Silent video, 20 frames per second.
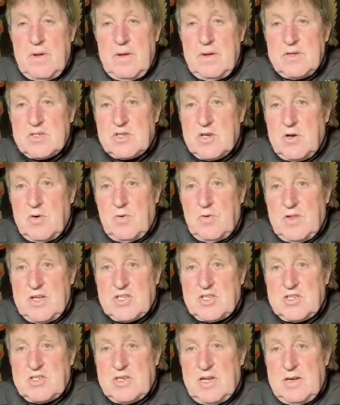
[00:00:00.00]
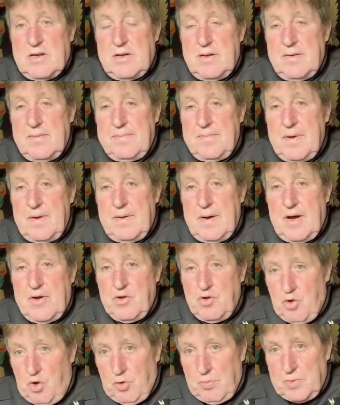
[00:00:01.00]
So this is a
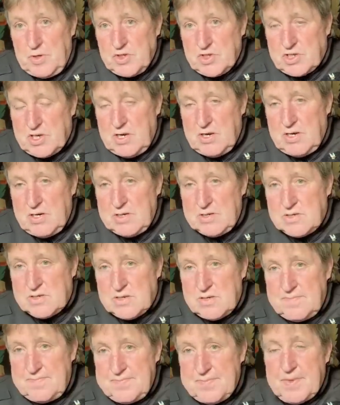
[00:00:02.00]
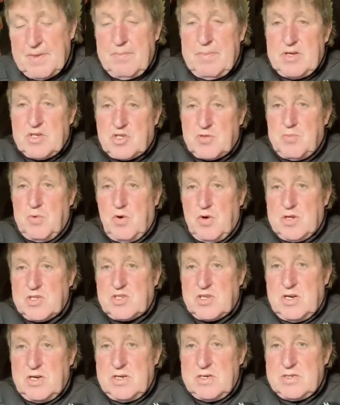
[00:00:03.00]
normal size, there'll be a smaller
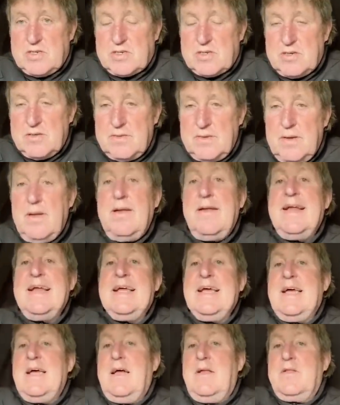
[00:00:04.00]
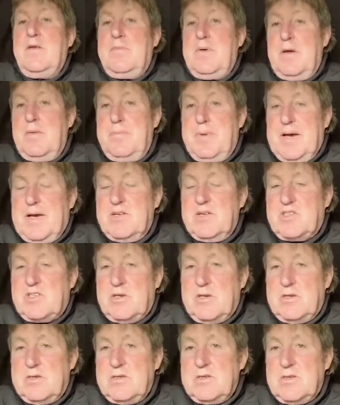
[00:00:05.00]
size, and there'll be a bigger
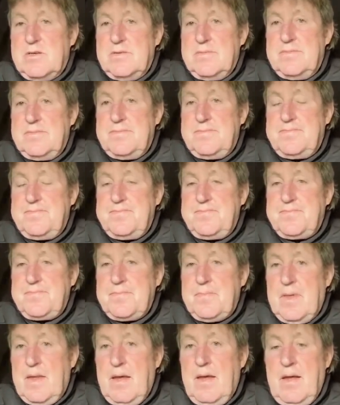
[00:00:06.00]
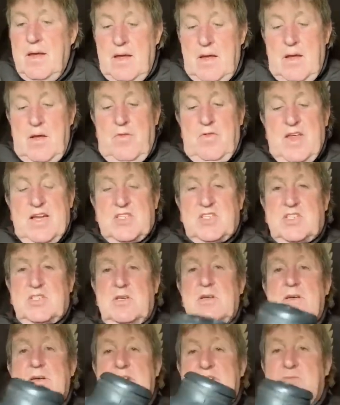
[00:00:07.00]
size.
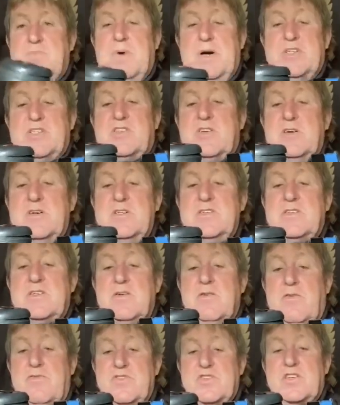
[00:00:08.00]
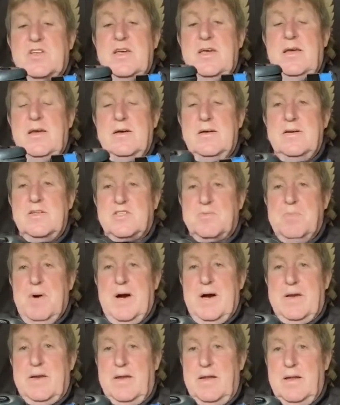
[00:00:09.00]
This is my size, obviously, it's
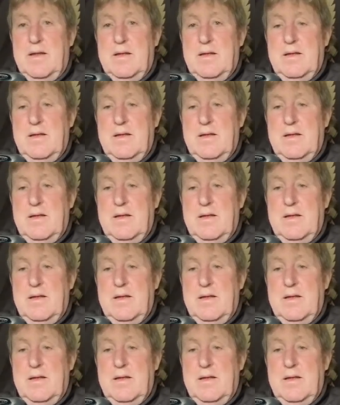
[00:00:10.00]
mine.